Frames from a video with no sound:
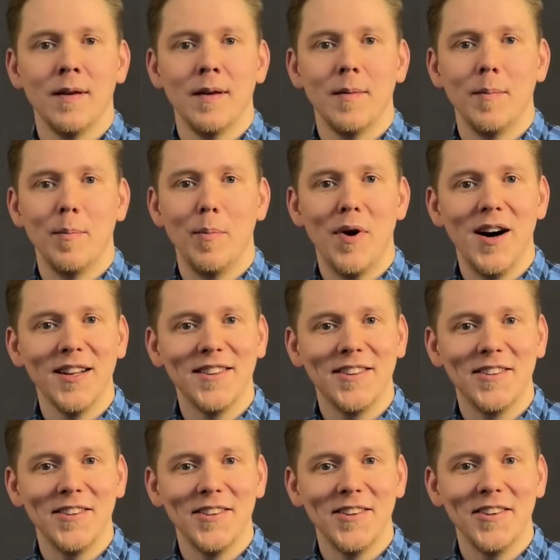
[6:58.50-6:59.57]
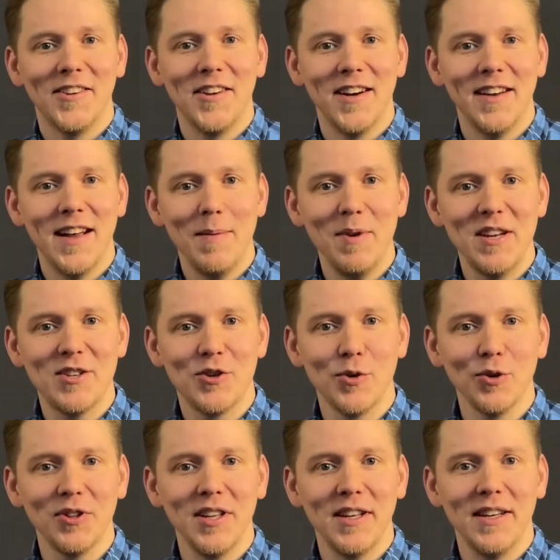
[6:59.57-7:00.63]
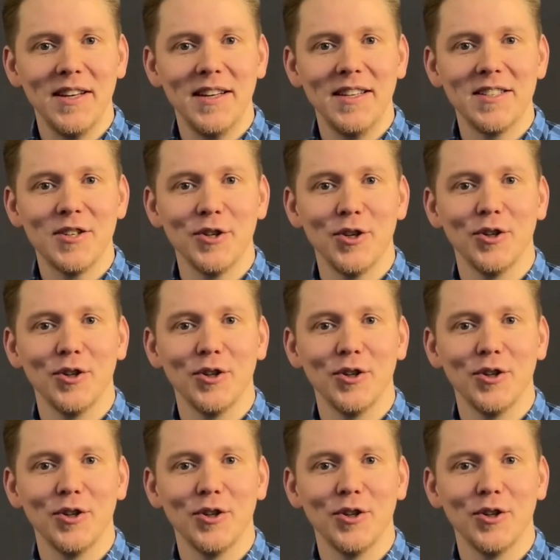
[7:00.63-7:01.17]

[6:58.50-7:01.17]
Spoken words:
But dynamic shooting is not